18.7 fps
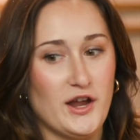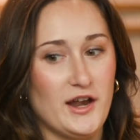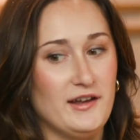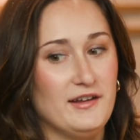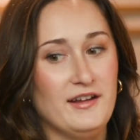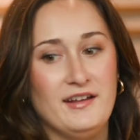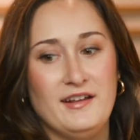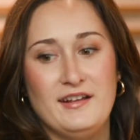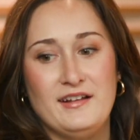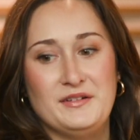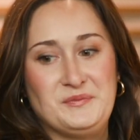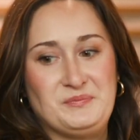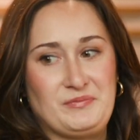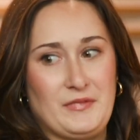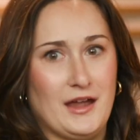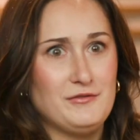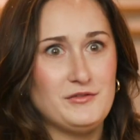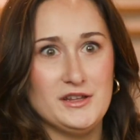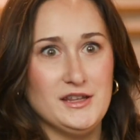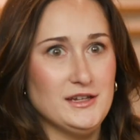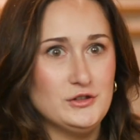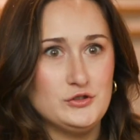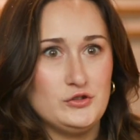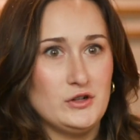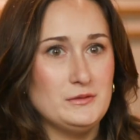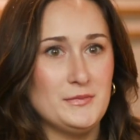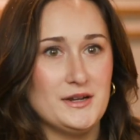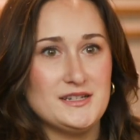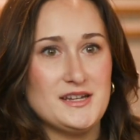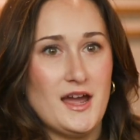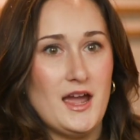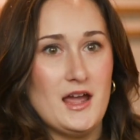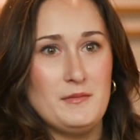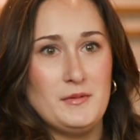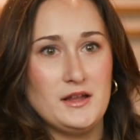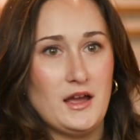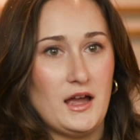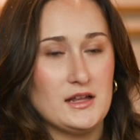And I really enjoyed my time.